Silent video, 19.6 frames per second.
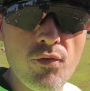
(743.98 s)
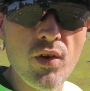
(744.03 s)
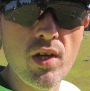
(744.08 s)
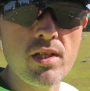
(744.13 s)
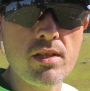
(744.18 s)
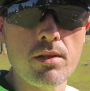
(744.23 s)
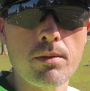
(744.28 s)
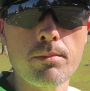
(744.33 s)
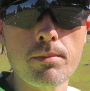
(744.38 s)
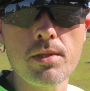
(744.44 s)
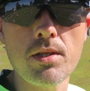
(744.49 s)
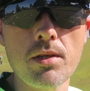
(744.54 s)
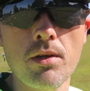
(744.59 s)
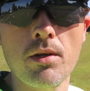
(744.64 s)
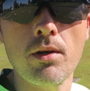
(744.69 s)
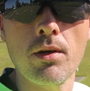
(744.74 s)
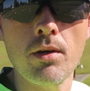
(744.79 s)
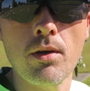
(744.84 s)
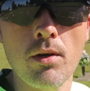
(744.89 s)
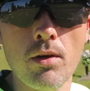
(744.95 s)
victims
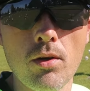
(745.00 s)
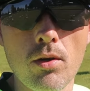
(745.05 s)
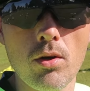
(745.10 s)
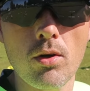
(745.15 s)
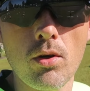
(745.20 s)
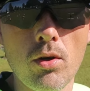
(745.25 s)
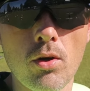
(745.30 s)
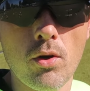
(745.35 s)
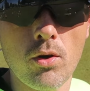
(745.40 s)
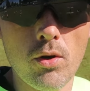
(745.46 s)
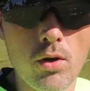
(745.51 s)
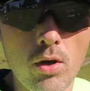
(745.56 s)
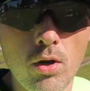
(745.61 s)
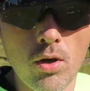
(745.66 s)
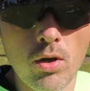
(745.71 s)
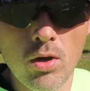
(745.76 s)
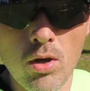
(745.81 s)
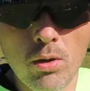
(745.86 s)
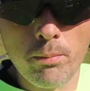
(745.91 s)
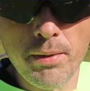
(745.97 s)
are
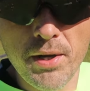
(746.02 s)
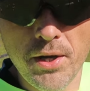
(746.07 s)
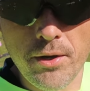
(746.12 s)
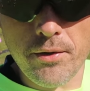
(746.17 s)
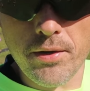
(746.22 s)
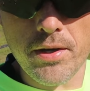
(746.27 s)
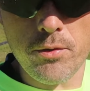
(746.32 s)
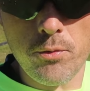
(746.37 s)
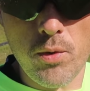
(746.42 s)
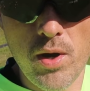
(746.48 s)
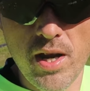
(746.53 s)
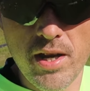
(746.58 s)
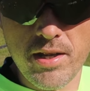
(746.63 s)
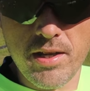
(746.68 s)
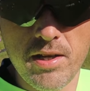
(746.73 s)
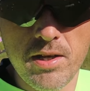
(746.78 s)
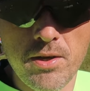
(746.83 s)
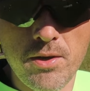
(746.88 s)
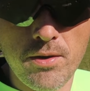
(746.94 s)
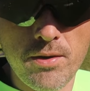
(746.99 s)
all buried right
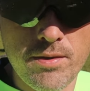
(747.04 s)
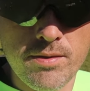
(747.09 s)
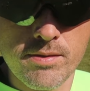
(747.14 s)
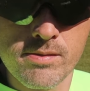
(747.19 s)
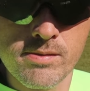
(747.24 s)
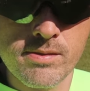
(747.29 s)
here,